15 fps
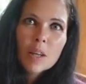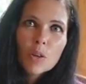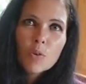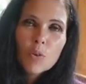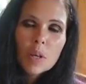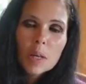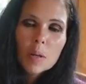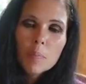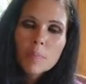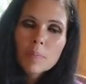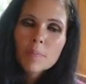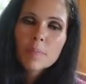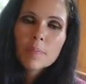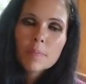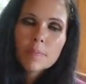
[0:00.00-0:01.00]
cream.
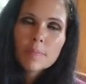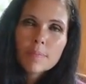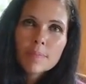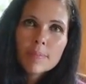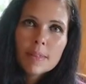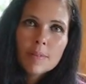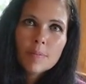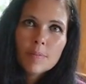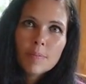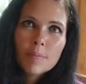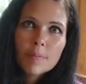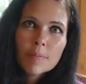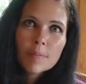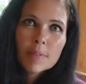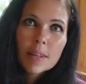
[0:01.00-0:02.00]

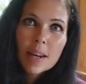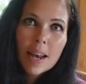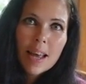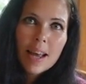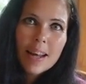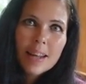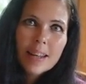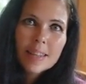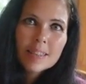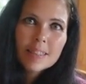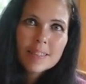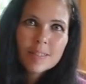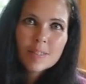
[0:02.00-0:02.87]
Tra-la!